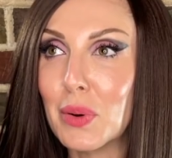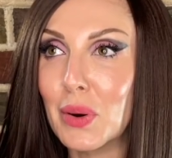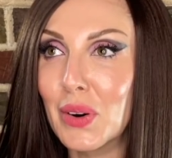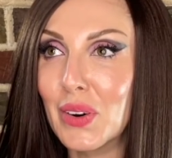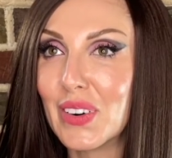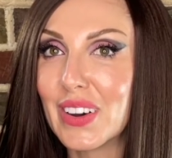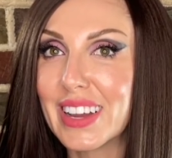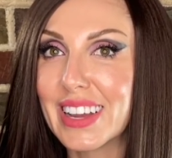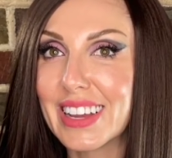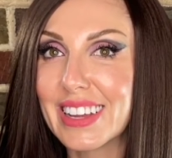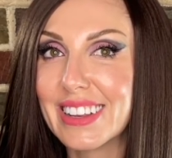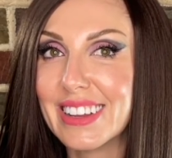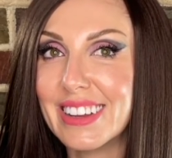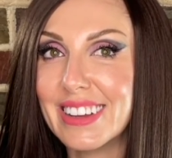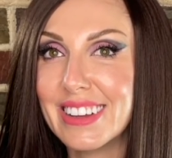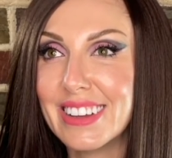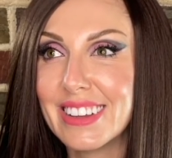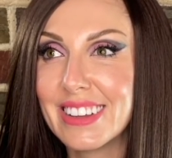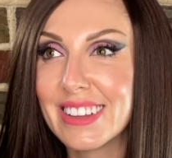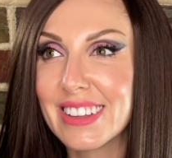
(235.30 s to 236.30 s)
point,
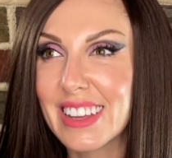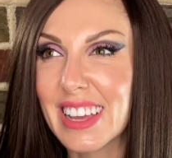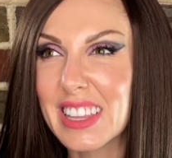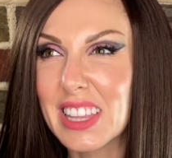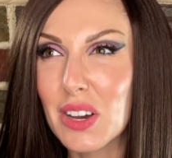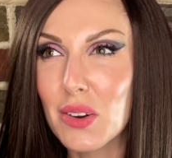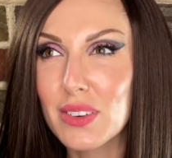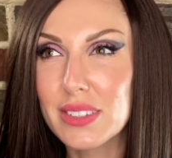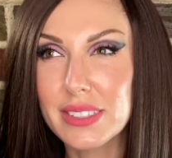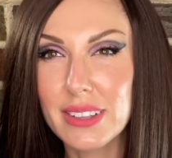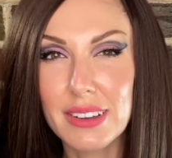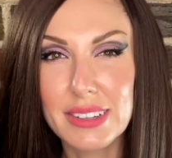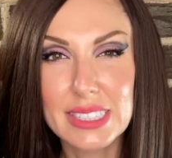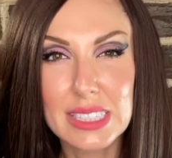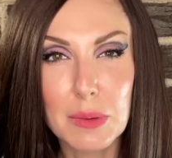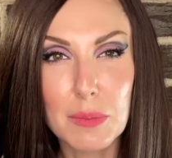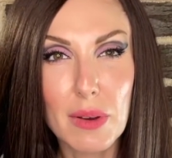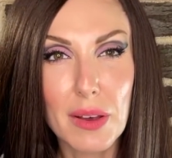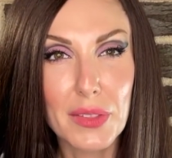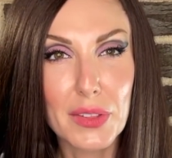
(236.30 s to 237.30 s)
and there was like
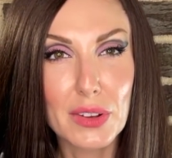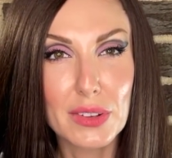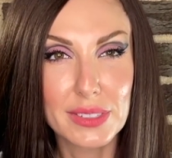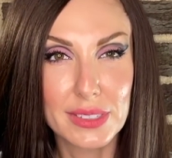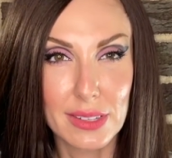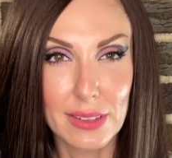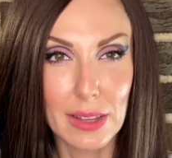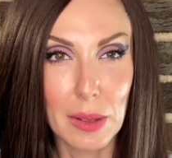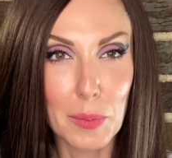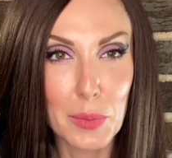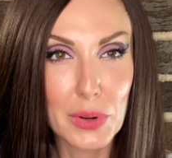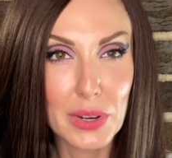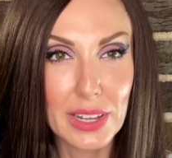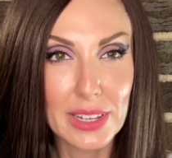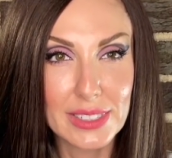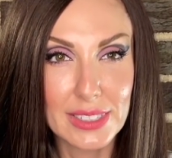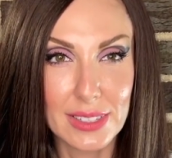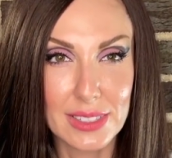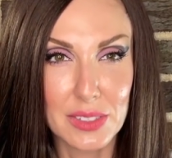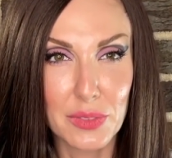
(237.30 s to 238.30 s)
some other
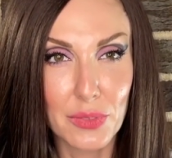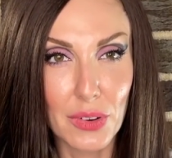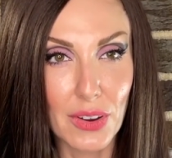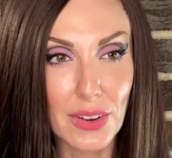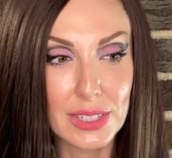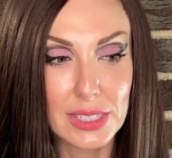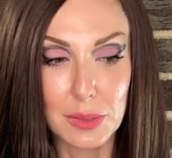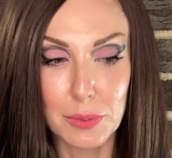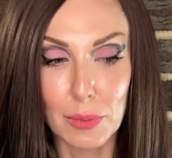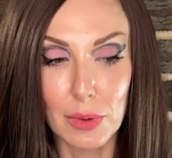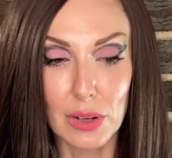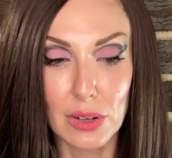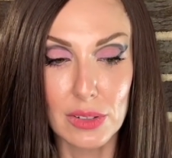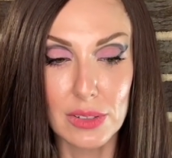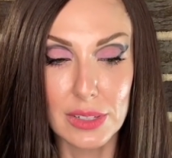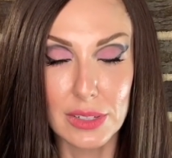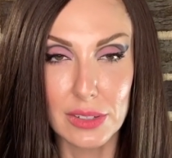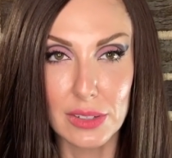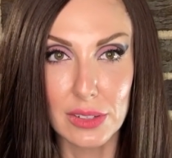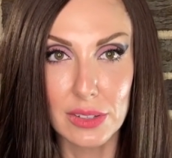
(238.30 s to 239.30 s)
celebrities, it's a very small
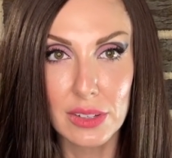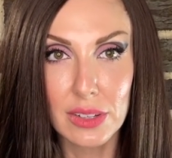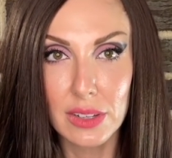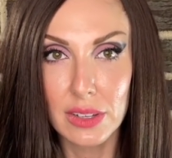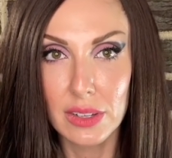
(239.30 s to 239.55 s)
little